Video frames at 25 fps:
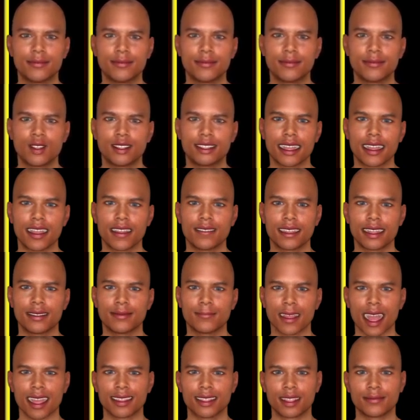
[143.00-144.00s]
That's better
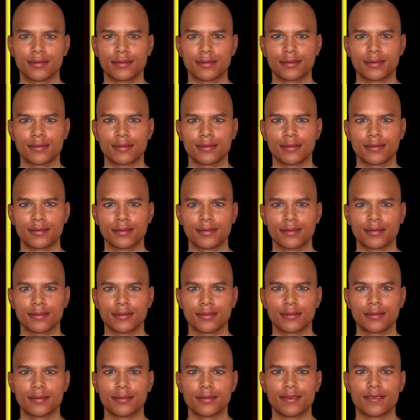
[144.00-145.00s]
for you.
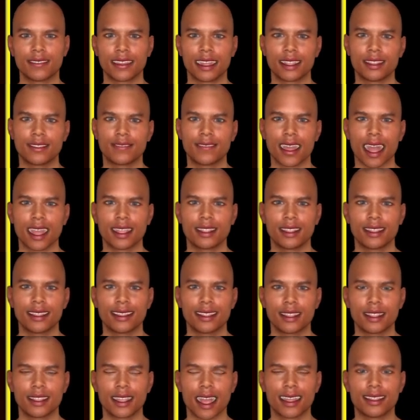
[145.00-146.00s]
So if he wants
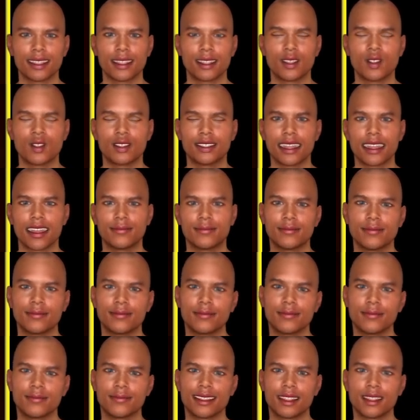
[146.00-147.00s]
to argue about that,
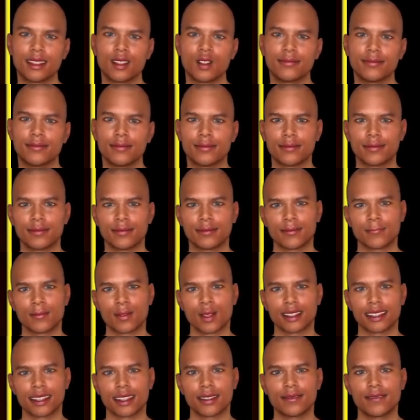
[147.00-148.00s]
say, we'll
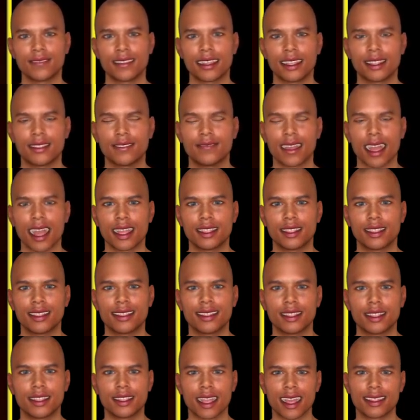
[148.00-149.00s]
get a concordance and
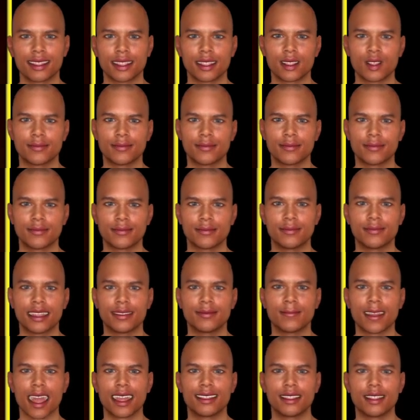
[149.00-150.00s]
let's look at it,
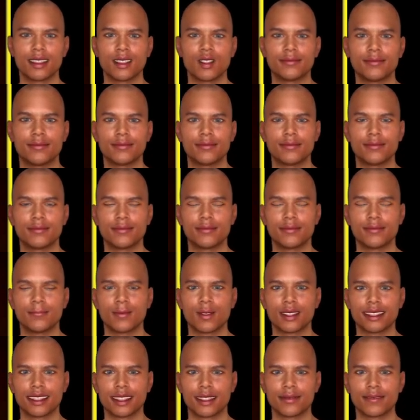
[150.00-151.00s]
let's find it,
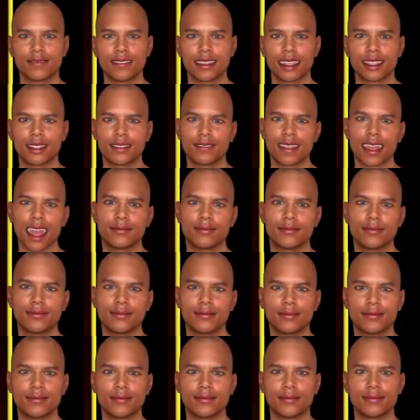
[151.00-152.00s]
because it's not there.
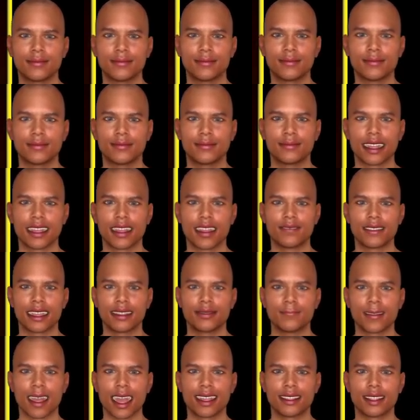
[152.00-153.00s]
The
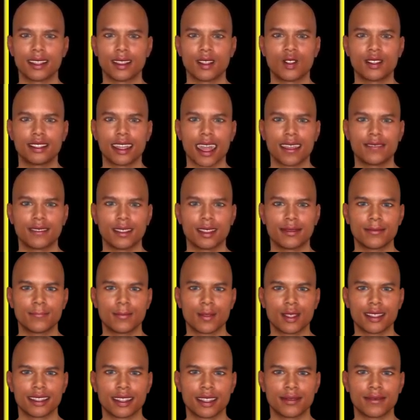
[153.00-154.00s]
concept of the Trinity
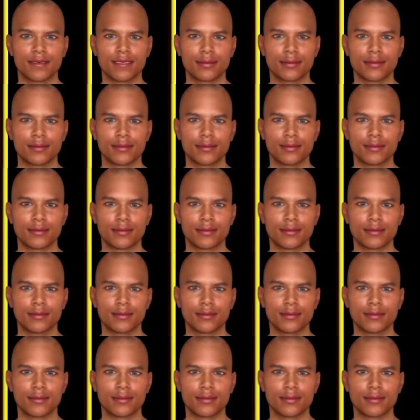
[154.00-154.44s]
is not there.